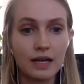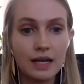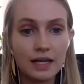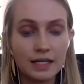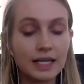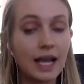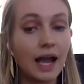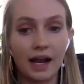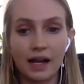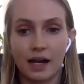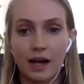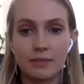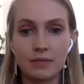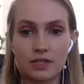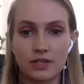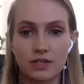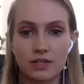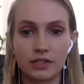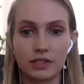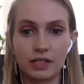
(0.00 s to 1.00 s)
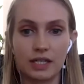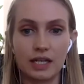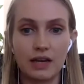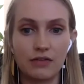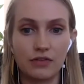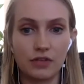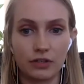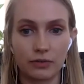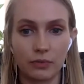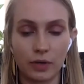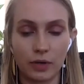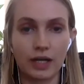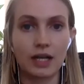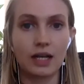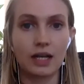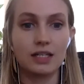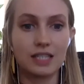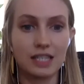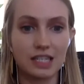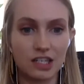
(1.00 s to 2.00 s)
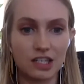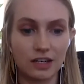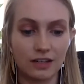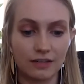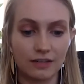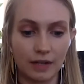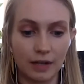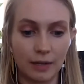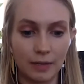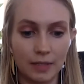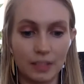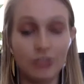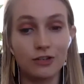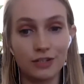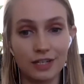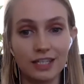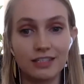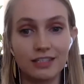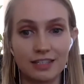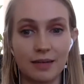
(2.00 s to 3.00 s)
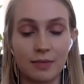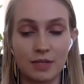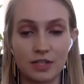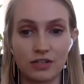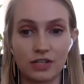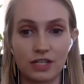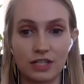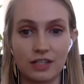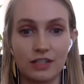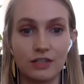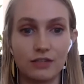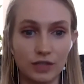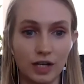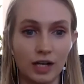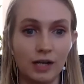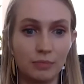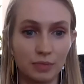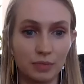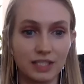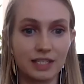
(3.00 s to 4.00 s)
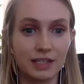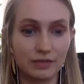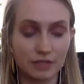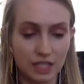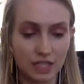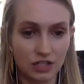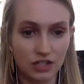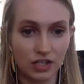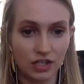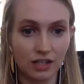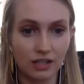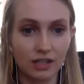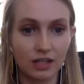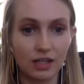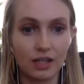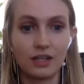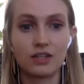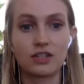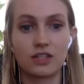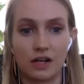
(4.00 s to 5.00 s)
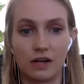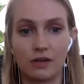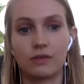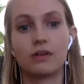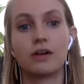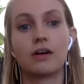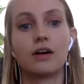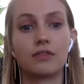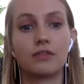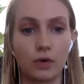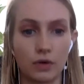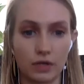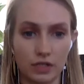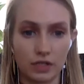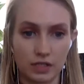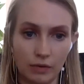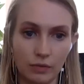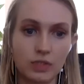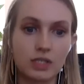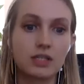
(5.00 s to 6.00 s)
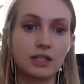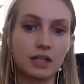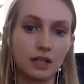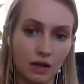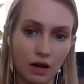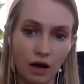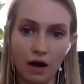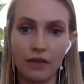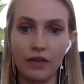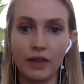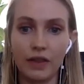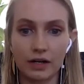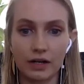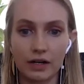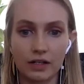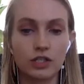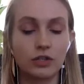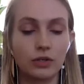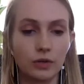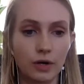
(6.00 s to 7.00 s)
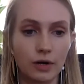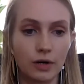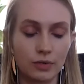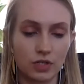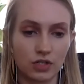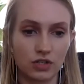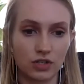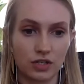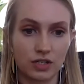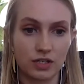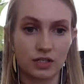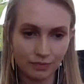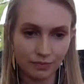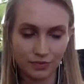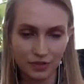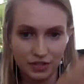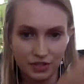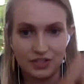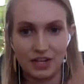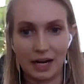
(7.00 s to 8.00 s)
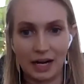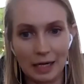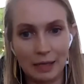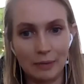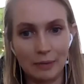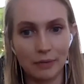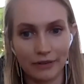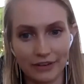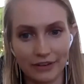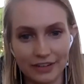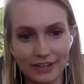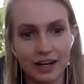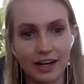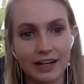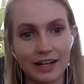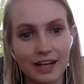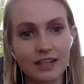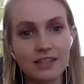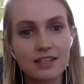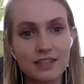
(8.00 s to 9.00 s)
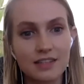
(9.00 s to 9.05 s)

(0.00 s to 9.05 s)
Yeah, and I mean, certainly if you're working in teaching development, you need to demonstrate that you've done plenty of teaching. So of course that was still on there too. It was just the second part, I guess.